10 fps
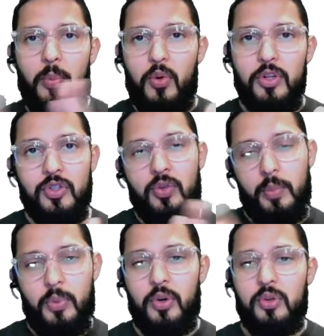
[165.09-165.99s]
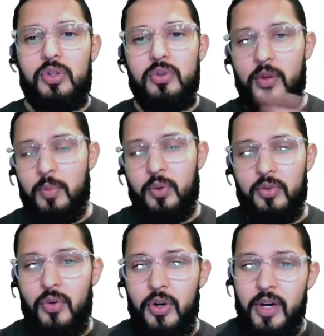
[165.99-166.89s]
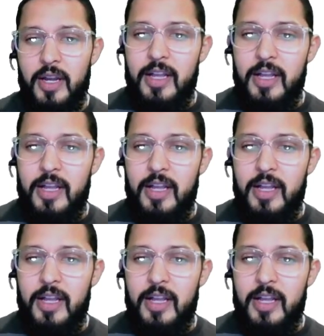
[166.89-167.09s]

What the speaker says: ports, so port 2 and port 4.